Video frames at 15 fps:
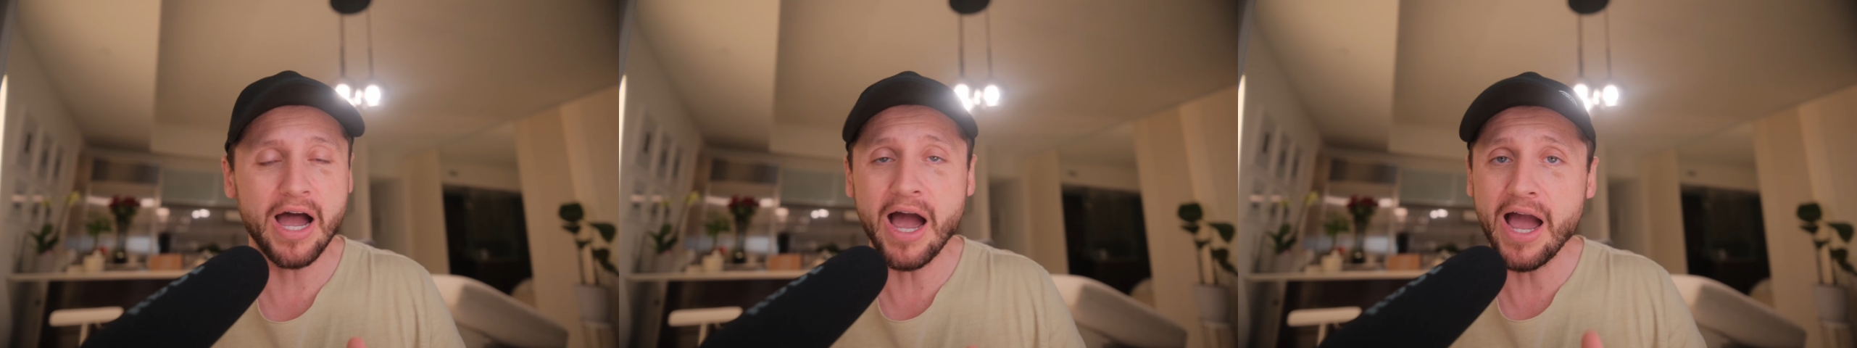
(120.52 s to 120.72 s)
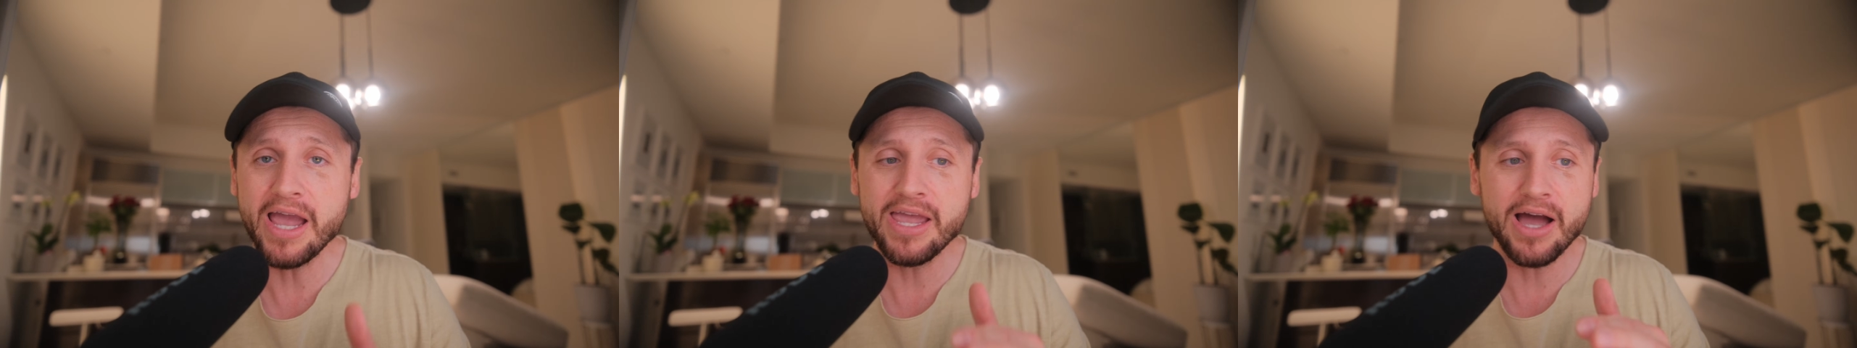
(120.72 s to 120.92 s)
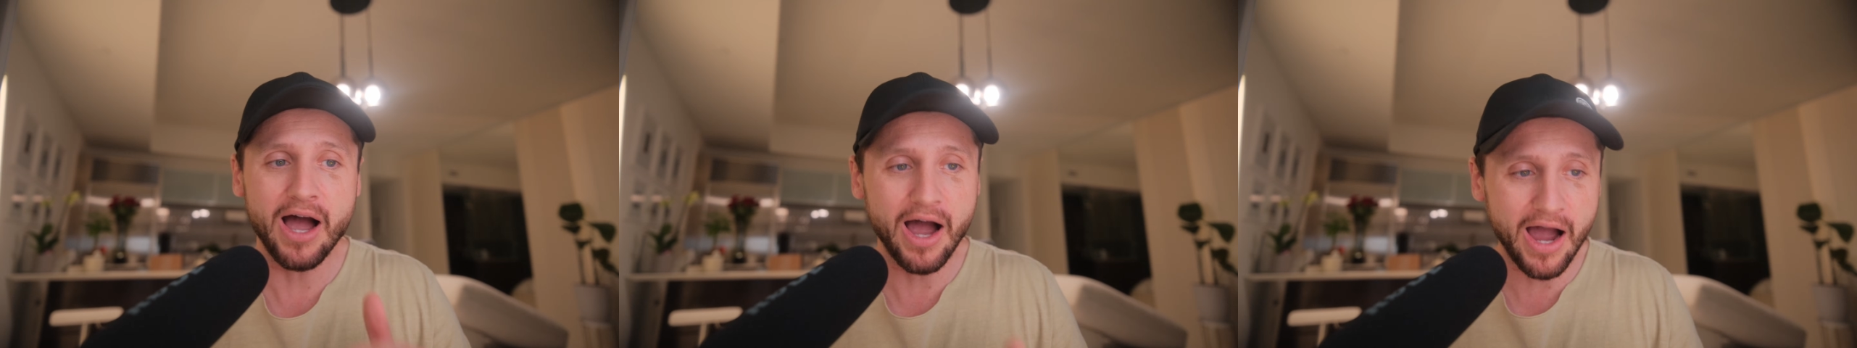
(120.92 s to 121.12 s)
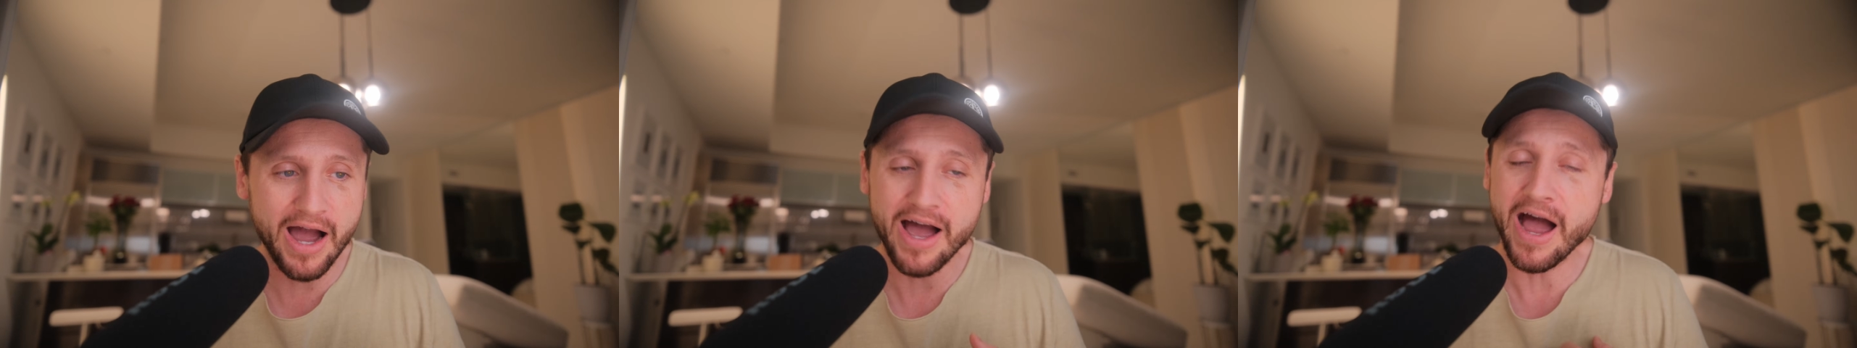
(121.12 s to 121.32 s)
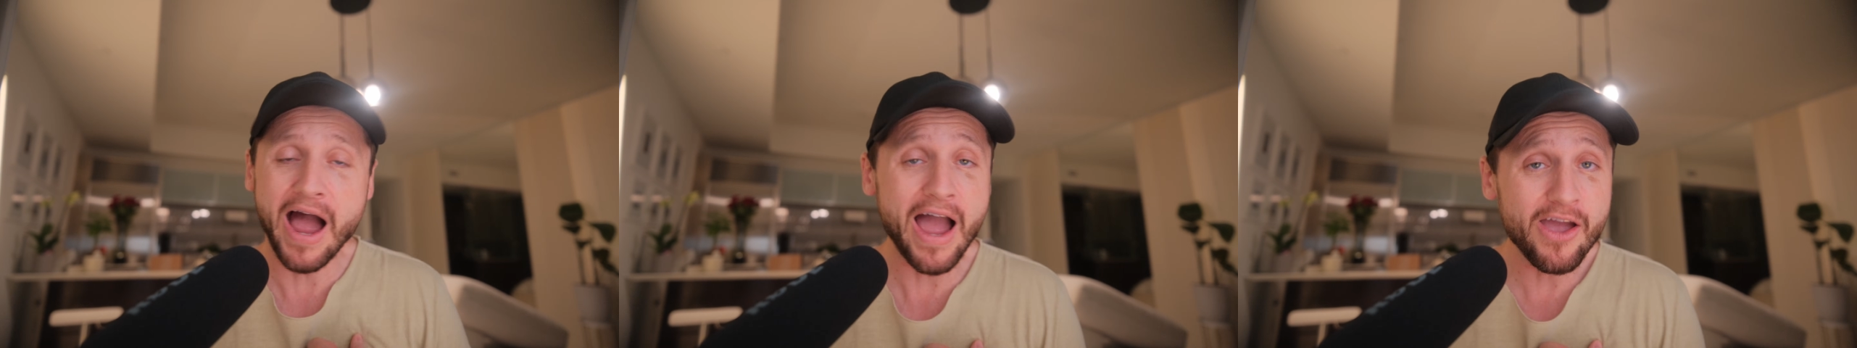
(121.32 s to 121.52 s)
I
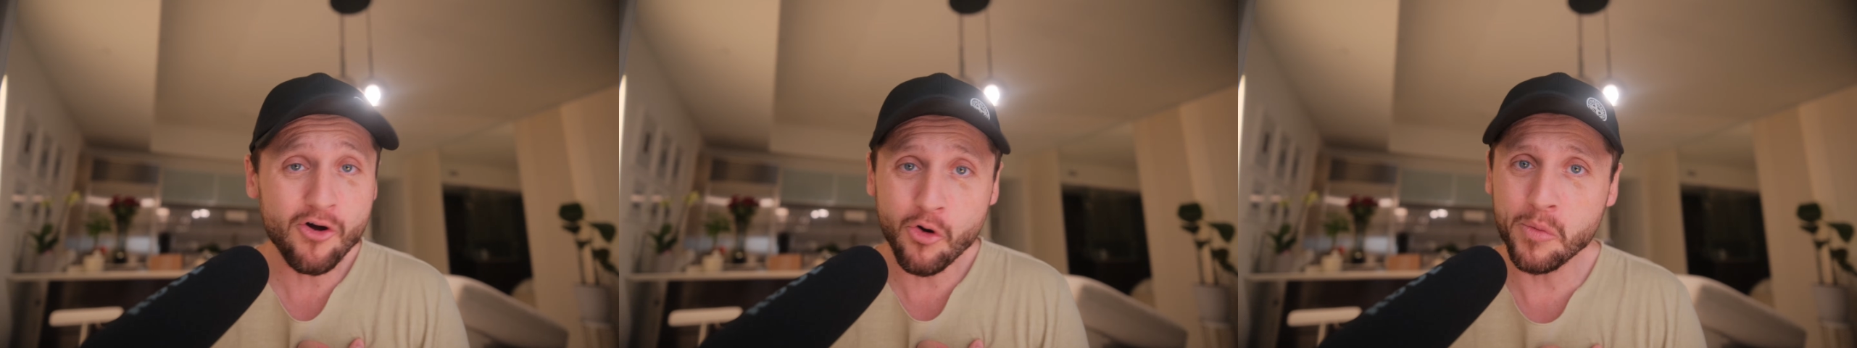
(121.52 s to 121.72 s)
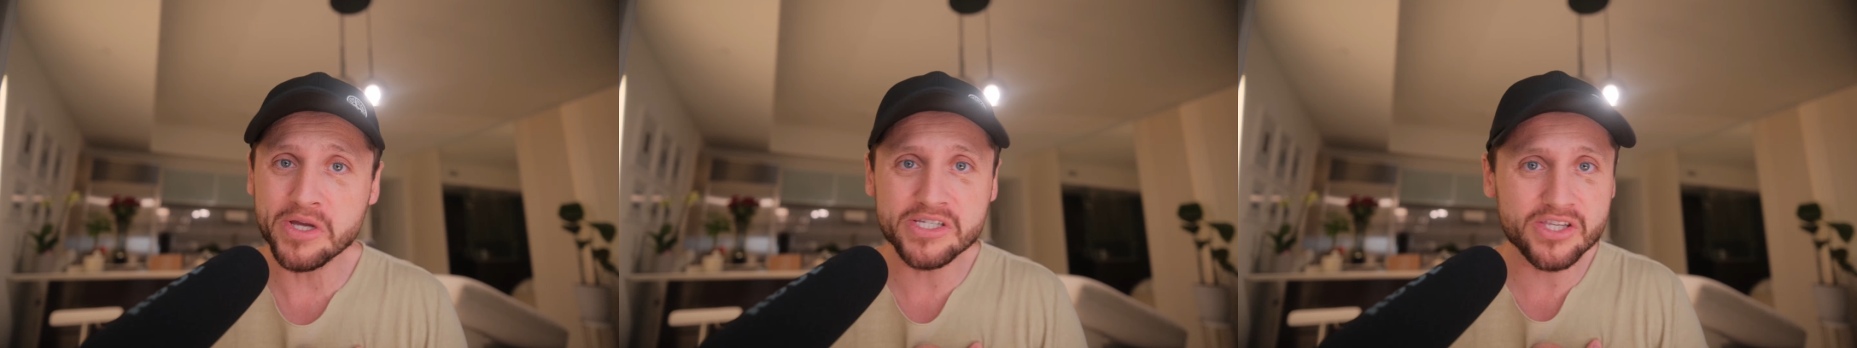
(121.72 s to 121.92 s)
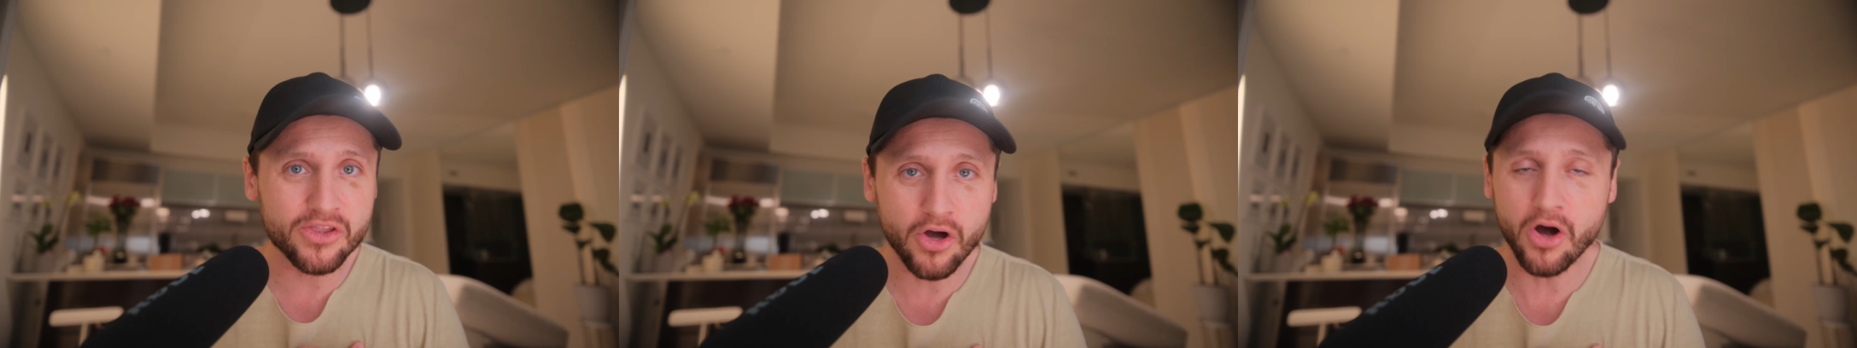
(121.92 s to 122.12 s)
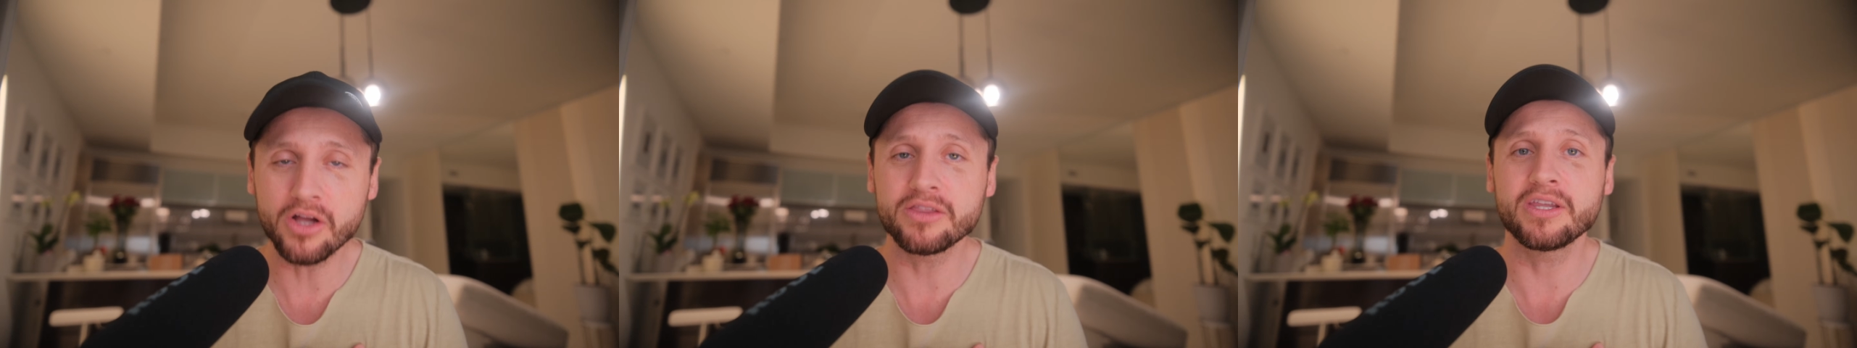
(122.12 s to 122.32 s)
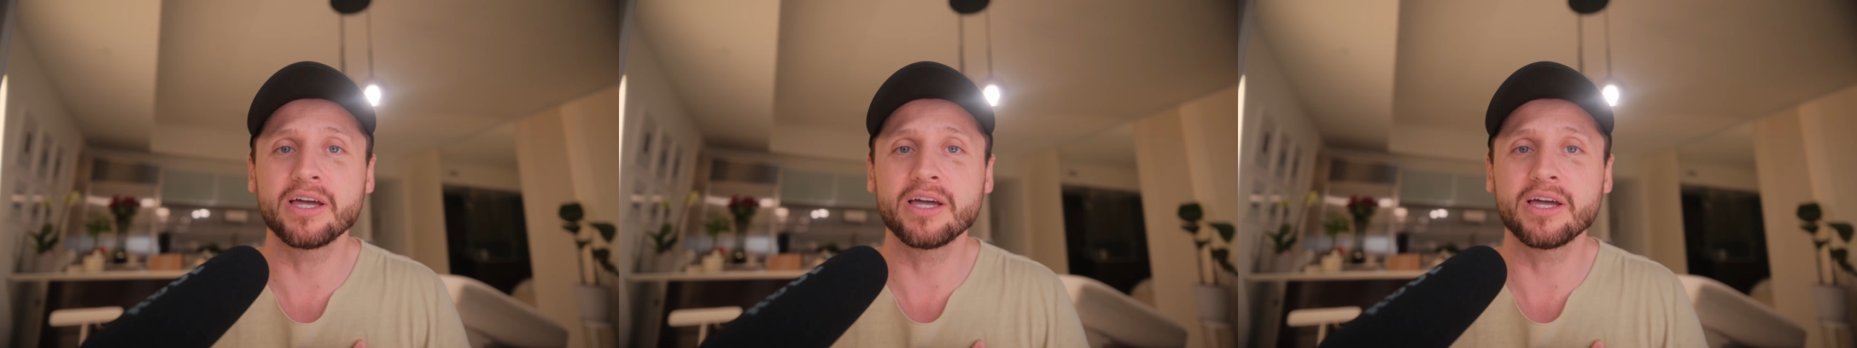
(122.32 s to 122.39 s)
always thought